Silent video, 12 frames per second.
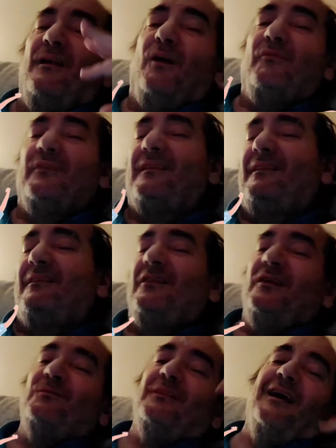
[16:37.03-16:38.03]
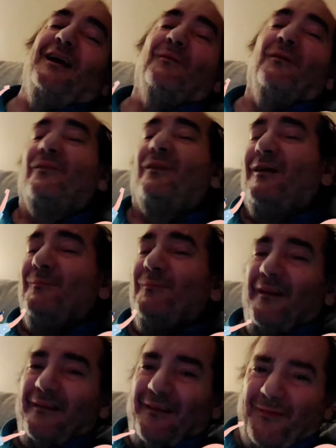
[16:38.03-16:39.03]
and off at the same time. Oh, I'm
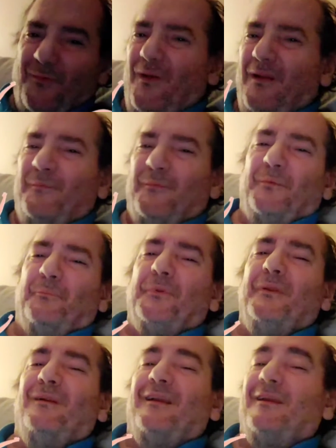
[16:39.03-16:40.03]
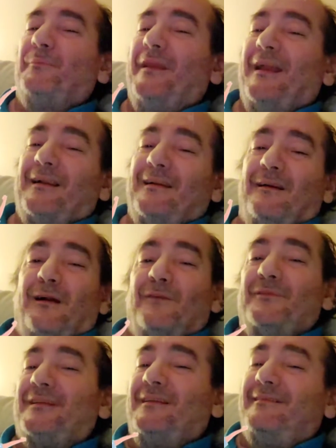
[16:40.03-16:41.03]
like a quantum computer. I could be on and
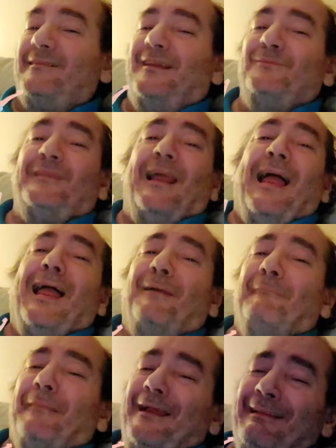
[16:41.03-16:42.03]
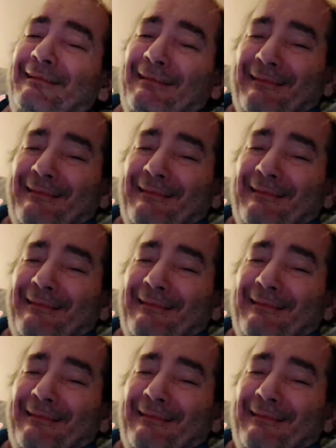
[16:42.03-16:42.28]
off at the same time, man.